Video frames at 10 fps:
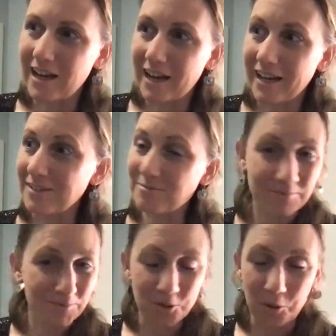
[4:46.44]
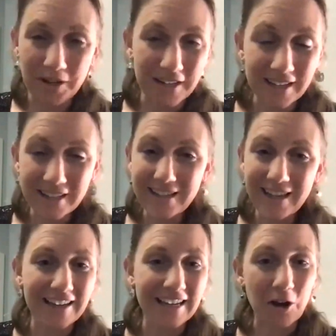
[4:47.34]
I join in,
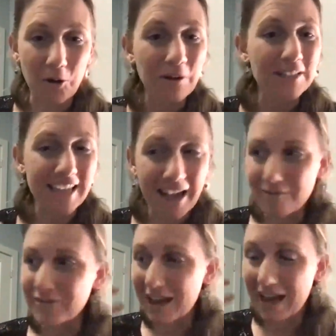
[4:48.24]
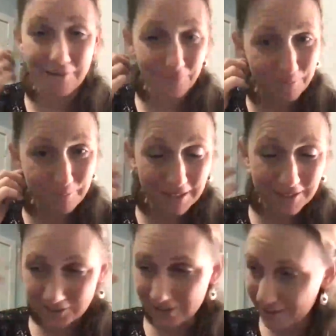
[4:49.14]
and I always have that. I
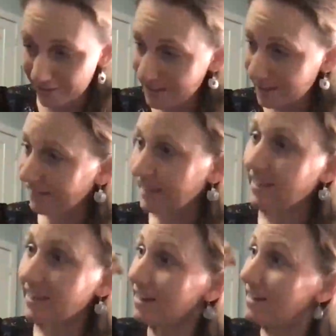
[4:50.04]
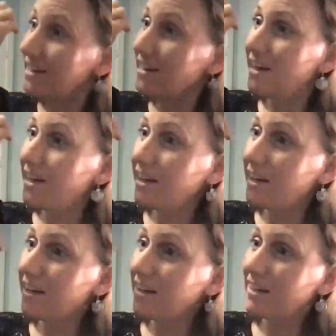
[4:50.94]
mentally think like,
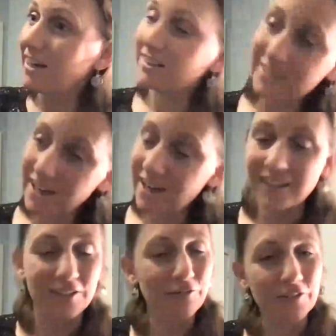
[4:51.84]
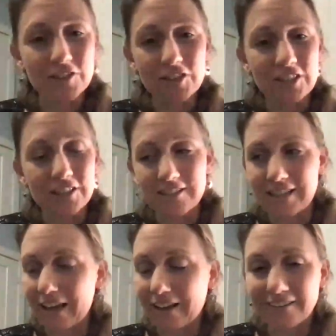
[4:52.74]
God, it feels good to
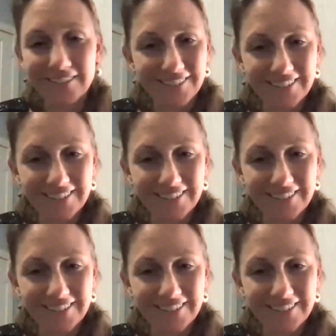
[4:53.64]
sing.